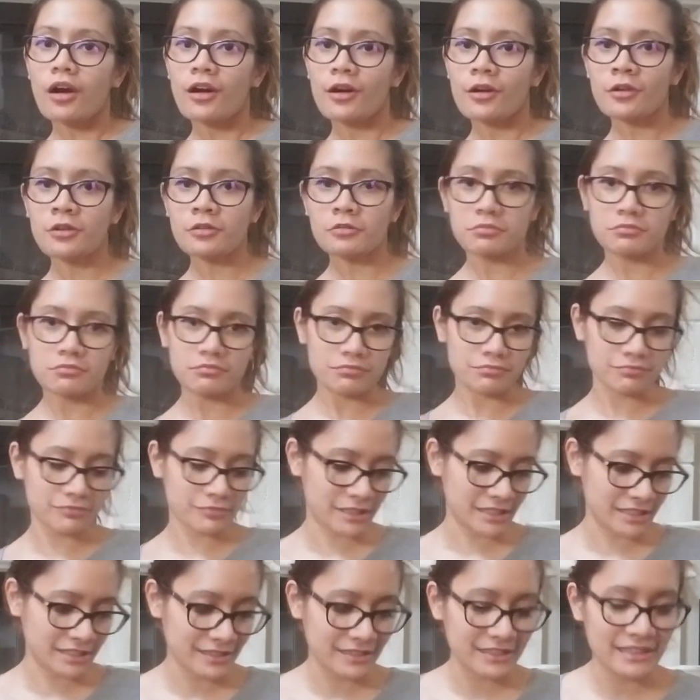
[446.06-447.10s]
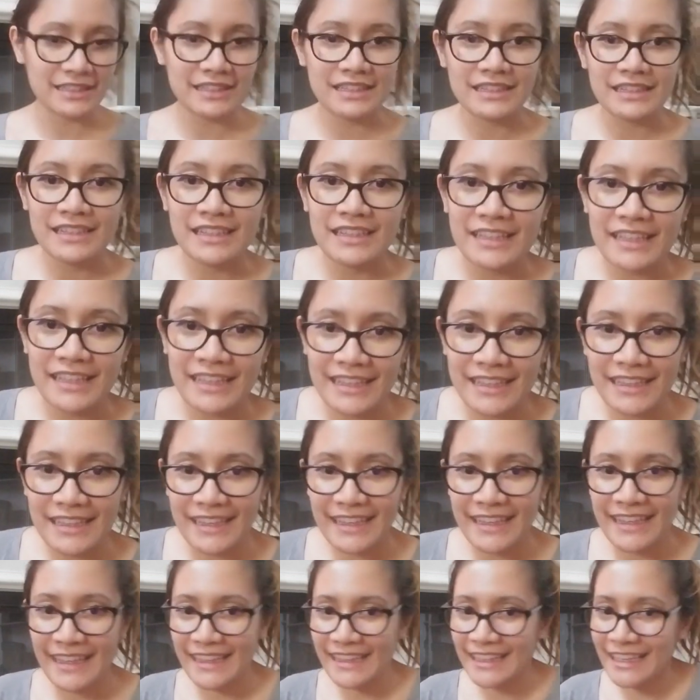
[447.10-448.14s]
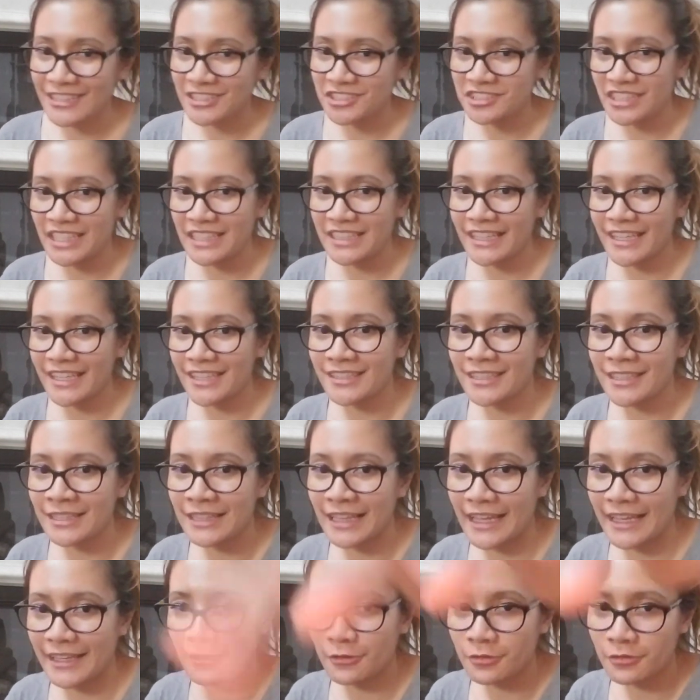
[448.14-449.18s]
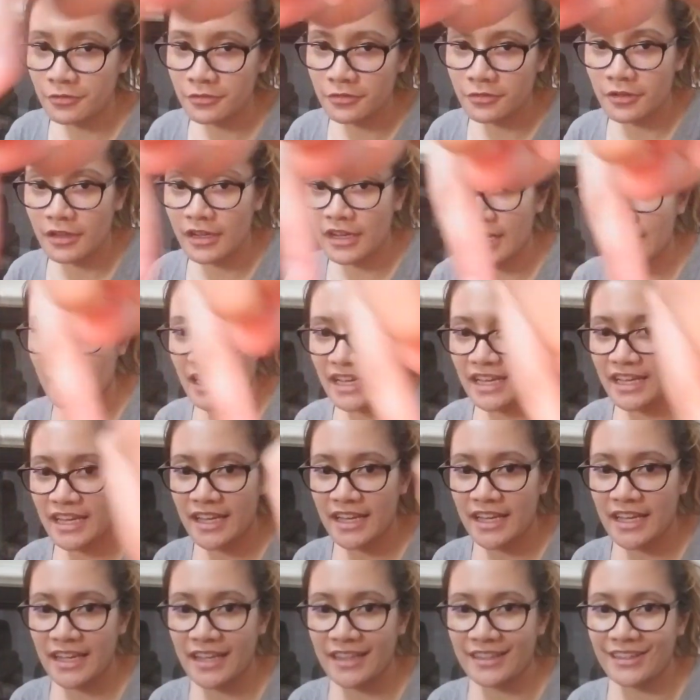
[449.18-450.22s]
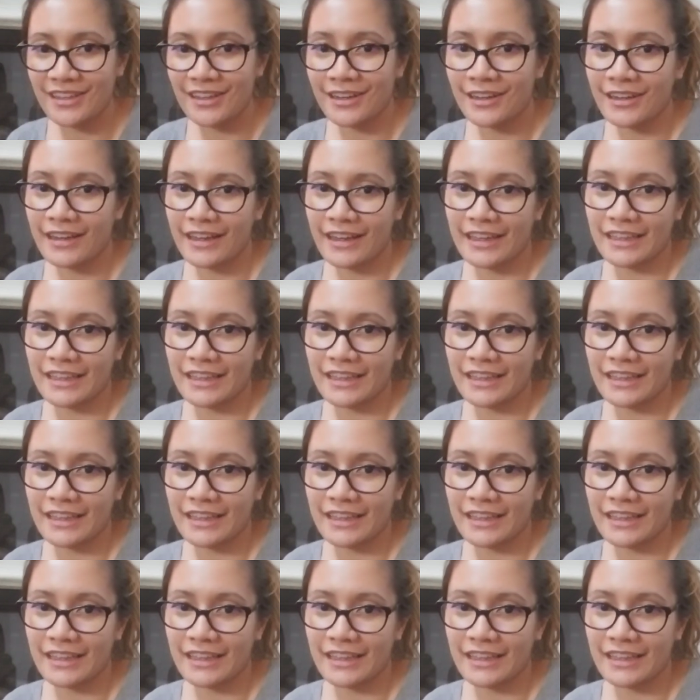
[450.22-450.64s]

Oh! It actually landed like right